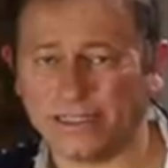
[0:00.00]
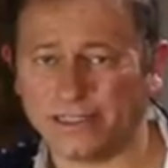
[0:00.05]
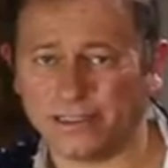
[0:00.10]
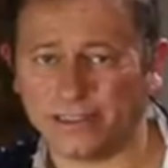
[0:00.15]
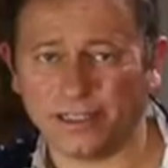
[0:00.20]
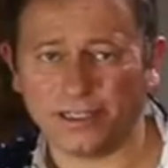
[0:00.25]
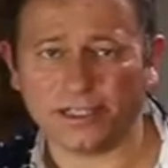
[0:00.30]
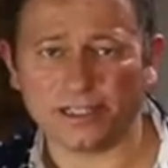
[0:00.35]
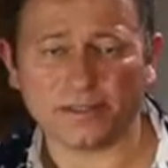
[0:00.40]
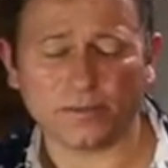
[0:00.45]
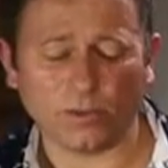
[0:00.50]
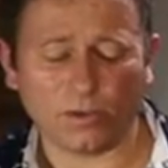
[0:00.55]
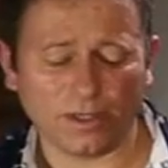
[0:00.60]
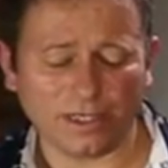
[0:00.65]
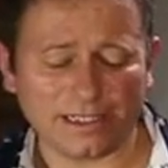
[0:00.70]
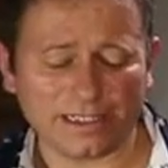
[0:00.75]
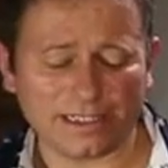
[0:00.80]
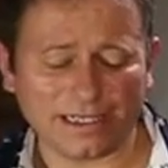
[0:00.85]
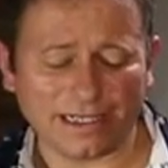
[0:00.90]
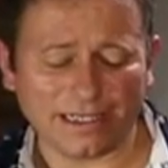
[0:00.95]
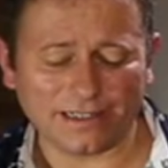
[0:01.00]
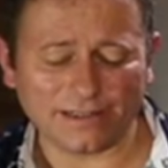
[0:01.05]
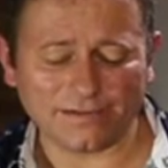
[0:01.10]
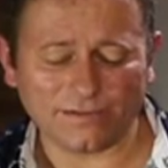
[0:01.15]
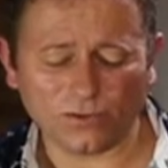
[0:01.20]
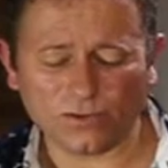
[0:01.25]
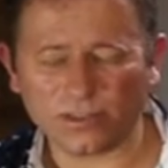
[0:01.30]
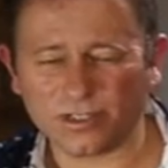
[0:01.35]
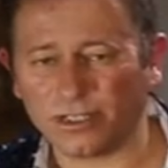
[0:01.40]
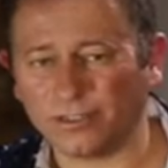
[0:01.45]
to no small extent of
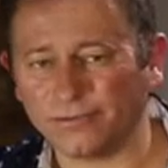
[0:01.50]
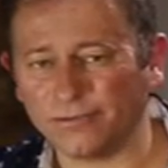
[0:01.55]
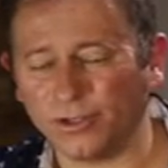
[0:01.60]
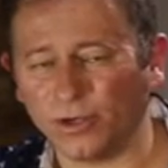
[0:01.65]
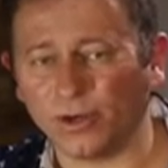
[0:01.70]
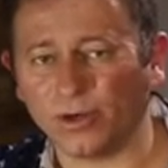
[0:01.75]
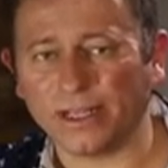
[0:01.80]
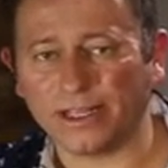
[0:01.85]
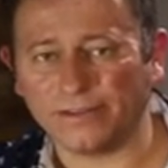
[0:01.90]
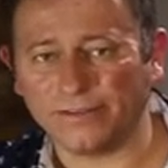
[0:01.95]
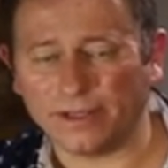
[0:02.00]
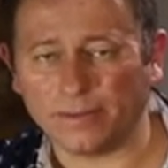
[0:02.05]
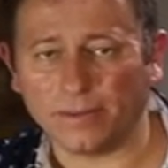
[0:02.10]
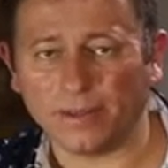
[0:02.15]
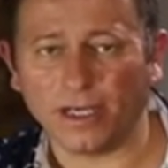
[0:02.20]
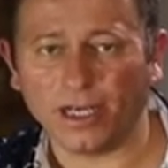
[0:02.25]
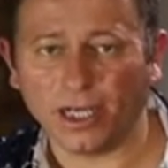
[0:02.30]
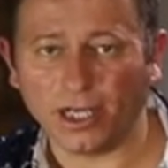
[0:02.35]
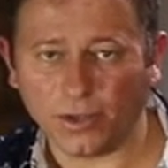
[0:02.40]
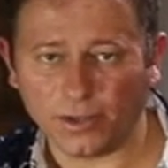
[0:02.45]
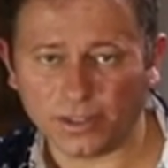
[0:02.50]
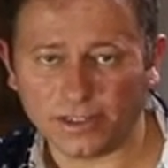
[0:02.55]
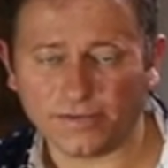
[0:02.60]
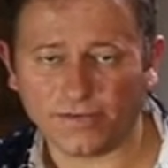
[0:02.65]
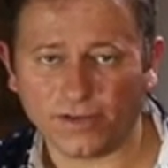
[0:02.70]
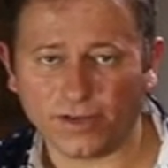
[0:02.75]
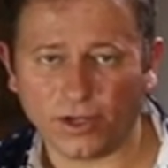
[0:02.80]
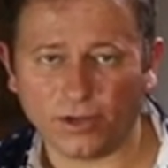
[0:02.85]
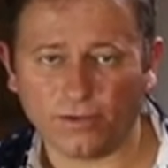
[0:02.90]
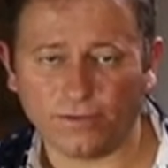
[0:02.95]
also not giving Merlot its
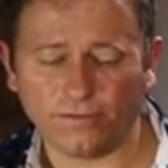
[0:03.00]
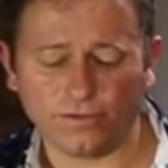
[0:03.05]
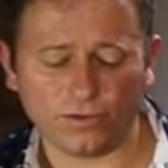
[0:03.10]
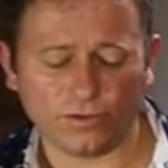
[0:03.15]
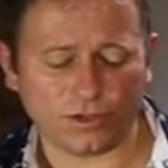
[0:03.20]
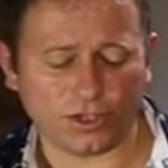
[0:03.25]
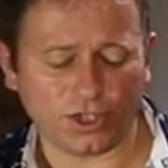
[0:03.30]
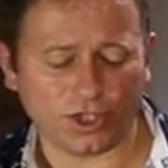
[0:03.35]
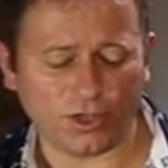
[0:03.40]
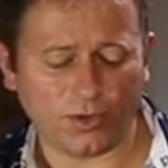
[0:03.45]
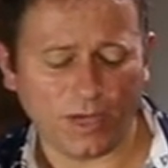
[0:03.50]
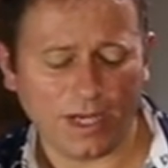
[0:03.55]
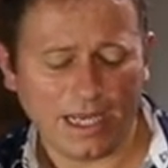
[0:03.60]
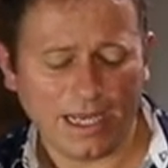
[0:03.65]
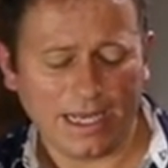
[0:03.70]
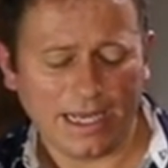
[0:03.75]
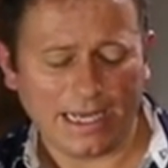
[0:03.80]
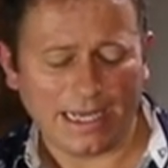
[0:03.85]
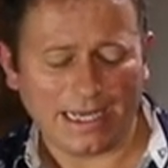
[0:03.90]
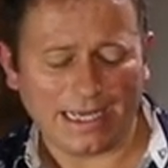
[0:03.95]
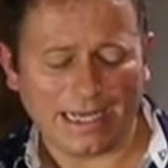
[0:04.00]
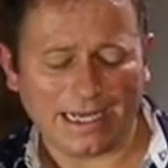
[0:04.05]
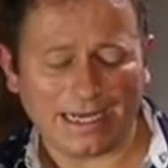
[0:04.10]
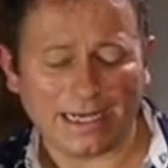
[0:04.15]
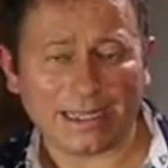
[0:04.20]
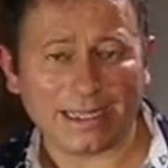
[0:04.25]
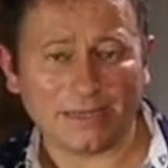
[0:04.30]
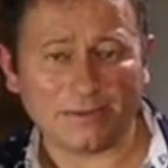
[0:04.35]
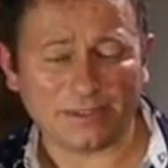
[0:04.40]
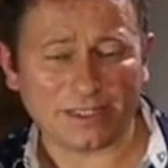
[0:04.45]
full due, and I
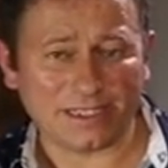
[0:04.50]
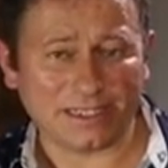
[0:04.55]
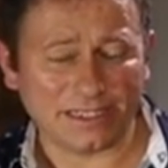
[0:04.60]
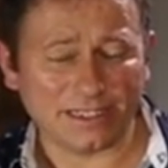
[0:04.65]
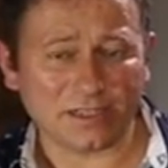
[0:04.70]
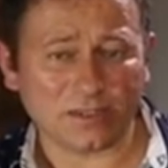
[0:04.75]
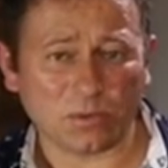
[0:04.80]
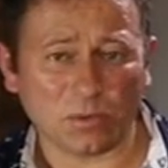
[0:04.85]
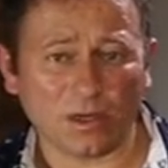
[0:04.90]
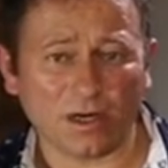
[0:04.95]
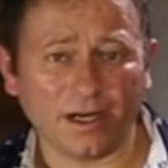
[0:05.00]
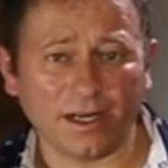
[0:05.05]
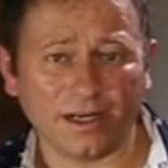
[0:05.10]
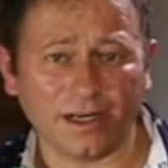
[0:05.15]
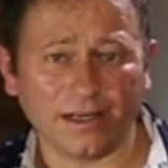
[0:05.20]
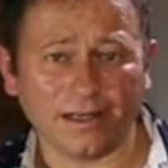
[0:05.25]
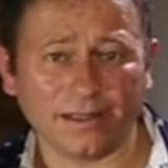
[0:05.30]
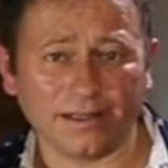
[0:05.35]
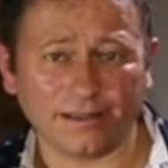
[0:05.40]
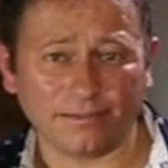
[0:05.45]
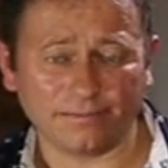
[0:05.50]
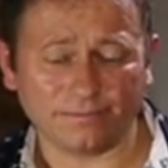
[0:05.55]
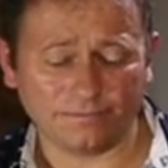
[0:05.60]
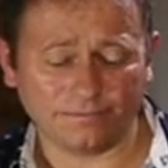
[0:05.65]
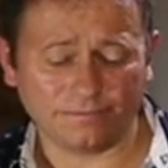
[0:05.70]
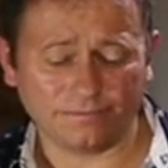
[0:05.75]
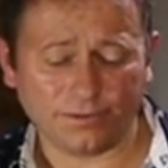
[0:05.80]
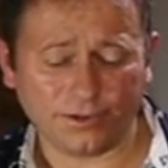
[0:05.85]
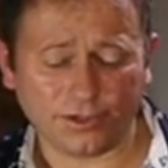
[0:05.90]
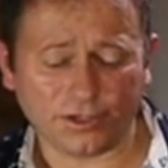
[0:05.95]
think it was this wine that
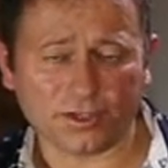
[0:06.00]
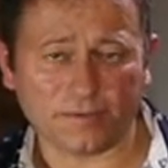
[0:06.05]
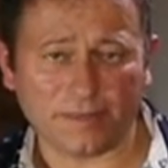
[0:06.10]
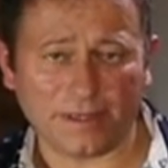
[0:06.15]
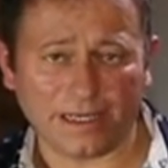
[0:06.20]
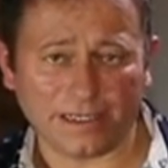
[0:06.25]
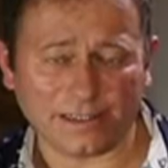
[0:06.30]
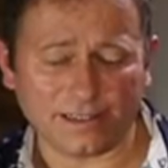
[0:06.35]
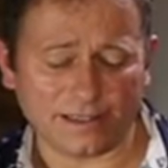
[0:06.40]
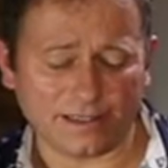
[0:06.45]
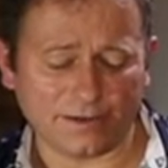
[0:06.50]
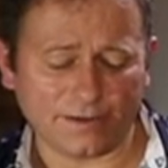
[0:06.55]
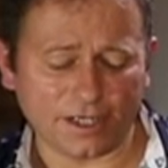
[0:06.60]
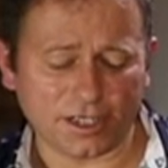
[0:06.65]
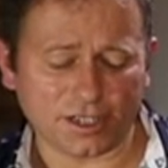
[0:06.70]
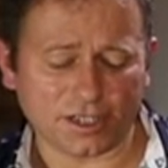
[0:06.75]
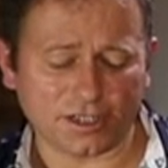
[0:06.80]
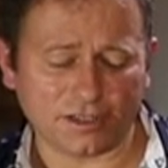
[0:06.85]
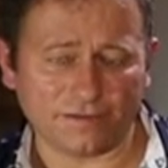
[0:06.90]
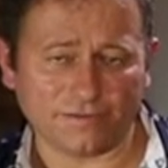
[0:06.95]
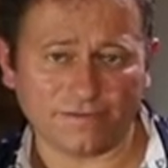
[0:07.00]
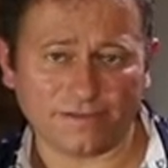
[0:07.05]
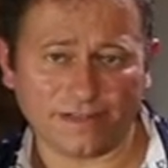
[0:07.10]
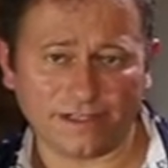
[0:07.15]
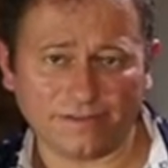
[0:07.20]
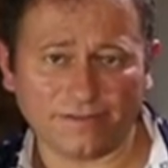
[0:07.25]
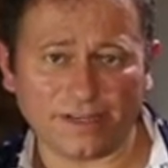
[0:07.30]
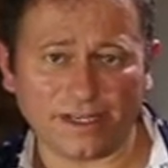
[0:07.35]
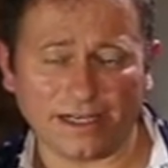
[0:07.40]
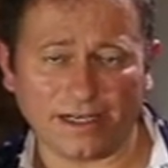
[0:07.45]
pushed me into the direction of
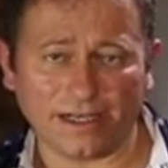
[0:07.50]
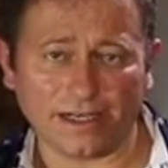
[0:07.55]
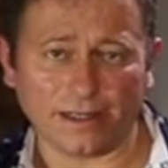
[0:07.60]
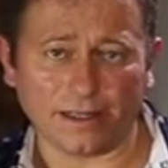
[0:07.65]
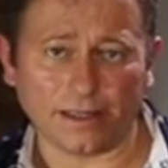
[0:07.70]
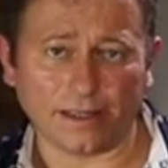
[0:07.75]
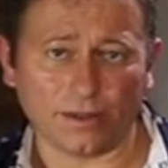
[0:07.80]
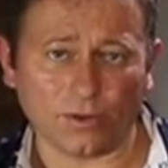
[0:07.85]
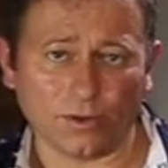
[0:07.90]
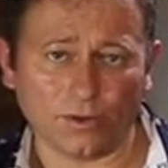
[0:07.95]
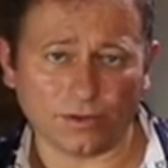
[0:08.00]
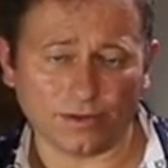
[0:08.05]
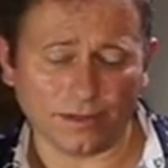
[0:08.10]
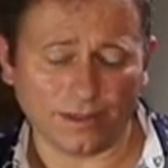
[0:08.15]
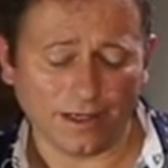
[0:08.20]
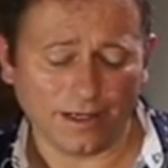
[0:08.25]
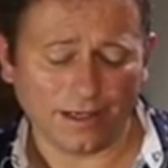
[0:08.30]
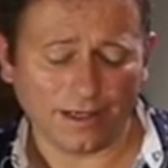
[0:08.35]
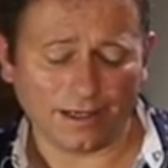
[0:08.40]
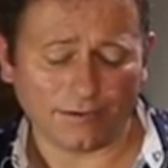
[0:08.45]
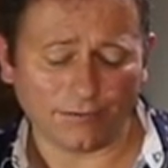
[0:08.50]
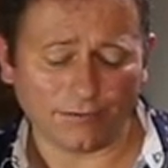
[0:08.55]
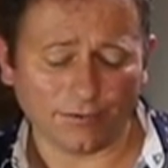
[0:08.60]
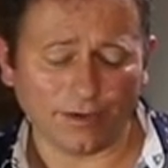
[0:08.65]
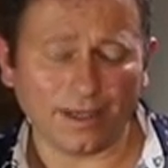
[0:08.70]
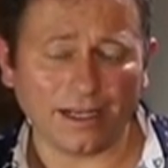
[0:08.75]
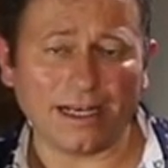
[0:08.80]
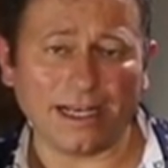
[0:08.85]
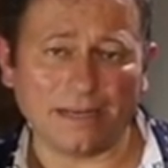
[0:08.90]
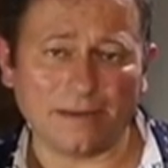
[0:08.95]
giving it another thought and
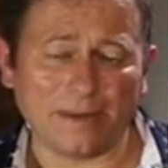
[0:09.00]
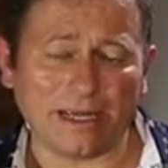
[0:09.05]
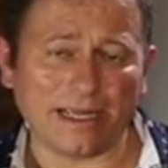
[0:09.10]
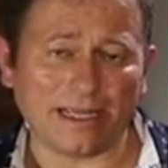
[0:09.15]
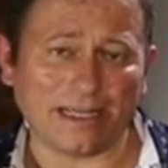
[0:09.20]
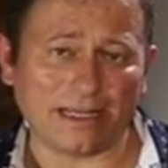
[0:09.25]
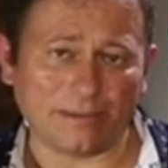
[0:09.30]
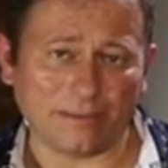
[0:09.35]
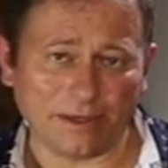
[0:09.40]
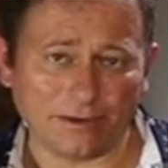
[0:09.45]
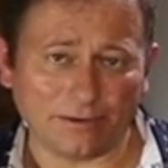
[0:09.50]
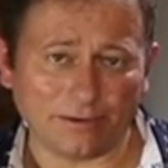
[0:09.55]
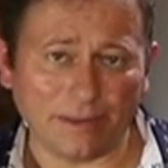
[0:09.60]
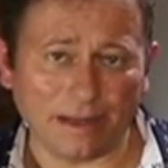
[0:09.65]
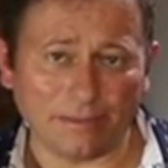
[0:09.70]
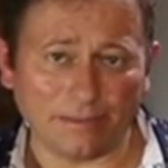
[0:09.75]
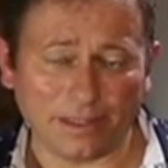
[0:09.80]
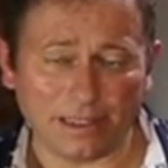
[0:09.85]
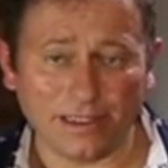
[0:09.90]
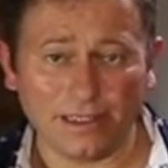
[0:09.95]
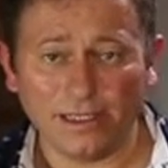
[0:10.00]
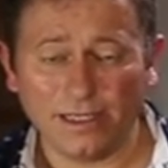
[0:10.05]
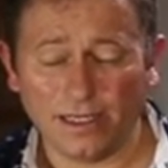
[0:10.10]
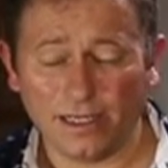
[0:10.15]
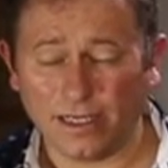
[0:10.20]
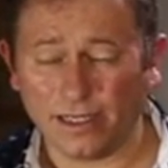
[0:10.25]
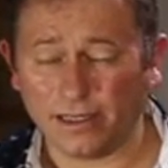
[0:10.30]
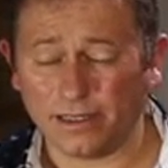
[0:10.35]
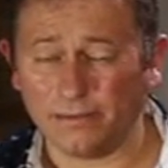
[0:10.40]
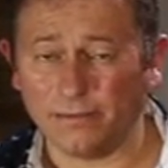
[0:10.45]
really making me remember
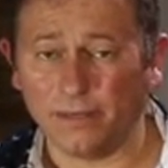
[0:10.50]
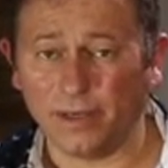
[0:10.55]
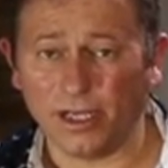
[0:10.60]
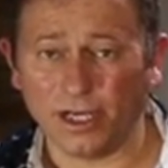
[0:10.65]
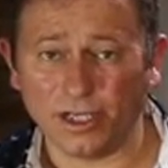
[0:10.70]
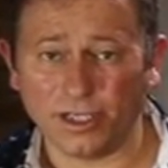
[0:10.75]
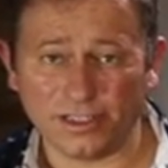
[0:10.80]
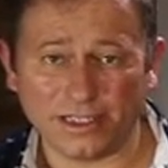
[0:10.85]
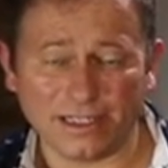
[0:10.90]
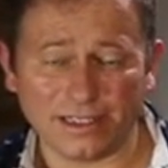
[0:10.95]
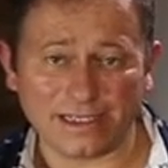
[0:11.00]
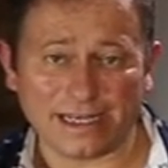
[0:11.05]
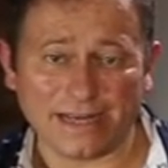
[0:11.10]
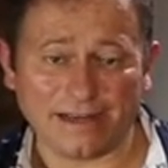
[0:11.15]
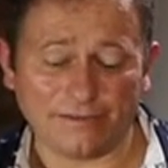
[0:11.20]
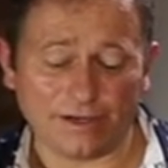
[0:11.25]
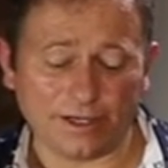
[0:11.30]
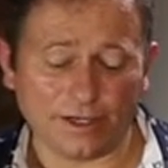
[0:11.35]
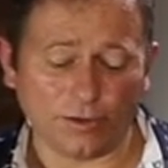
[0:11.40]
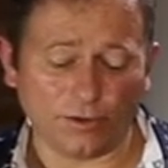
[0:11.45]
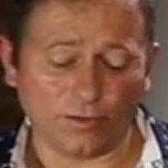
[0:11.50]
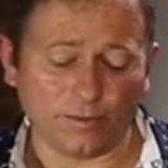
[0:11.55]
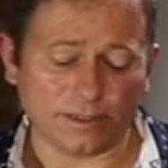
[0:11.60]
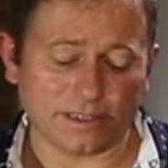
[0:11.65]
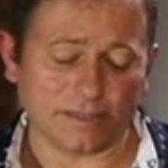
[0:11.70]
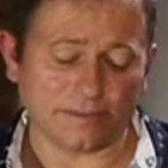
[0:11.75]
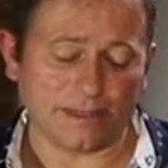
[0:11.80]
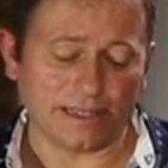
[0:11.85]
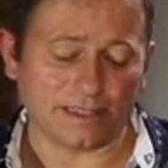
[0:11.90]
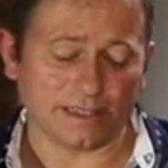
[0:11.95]
that Merlot does have an
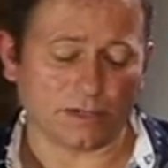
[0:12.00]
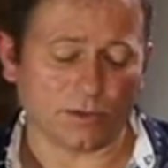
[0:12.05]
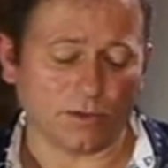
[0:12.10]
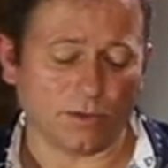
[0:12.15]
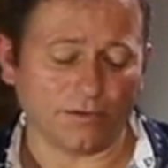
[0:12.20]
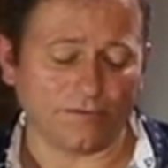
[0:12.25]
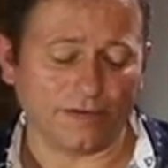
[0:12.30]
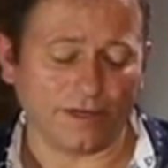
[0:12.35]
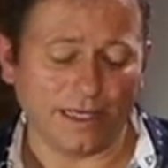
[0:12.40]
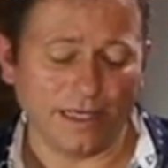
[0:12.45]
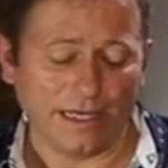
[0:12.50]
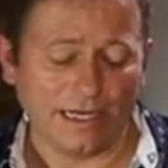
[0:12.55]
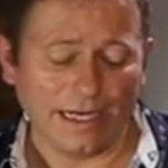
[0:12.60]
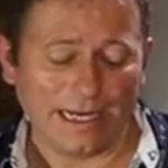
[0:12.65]
enormous amount to offer.